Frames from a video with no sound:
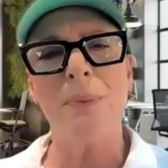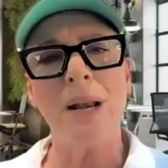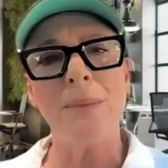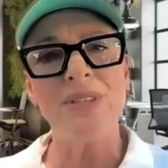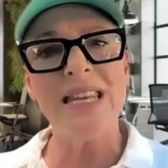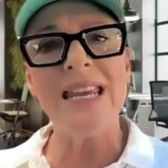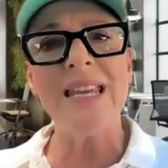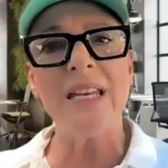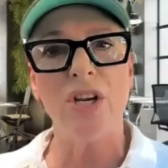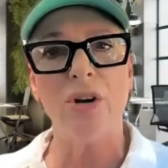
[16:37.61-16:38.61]
but I'm
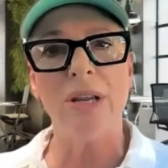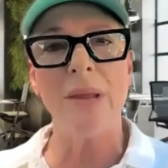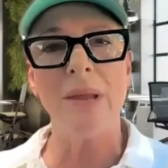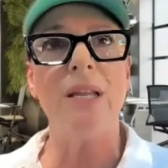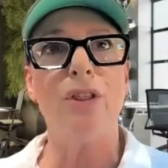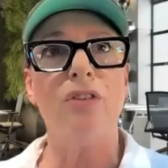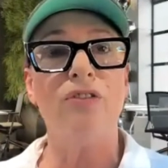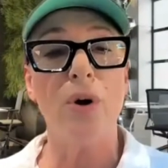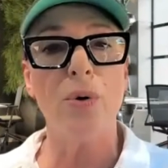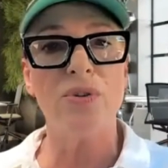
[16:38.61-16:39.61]
seeing and hearing many other
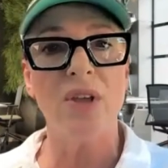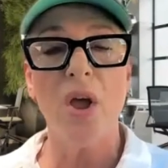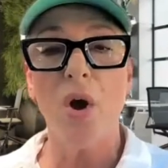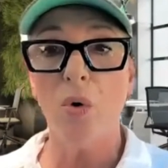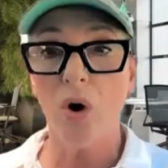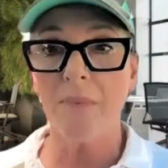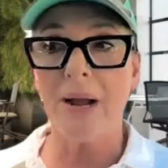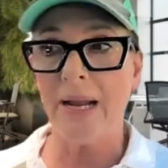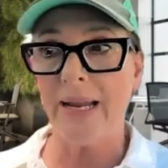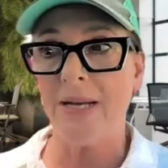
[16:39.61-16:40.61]
folks who are
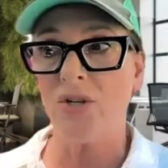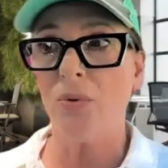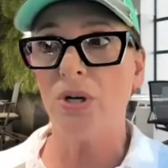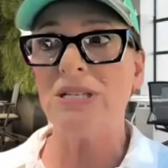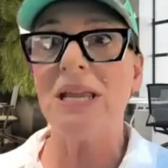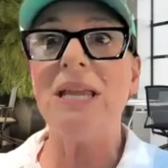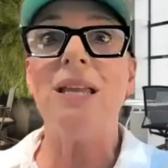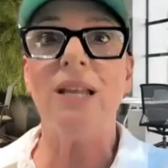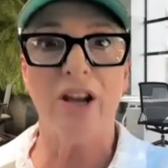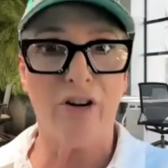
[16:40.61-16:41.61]
my age, who are
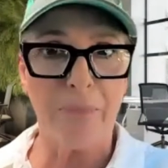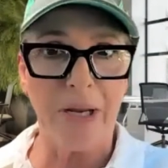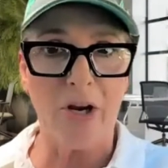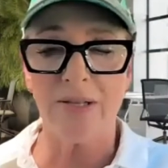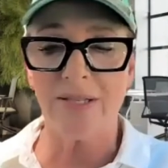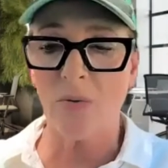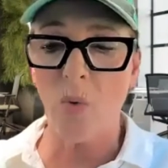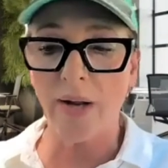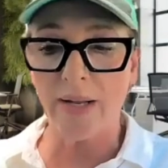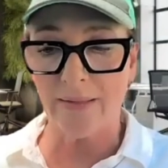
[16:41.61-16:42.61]
taking care of parents and
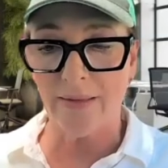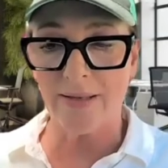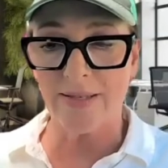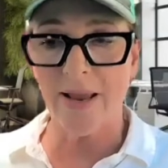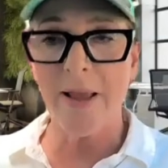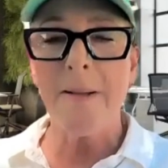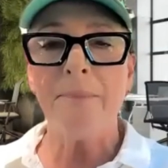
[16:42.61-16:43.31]
walking this.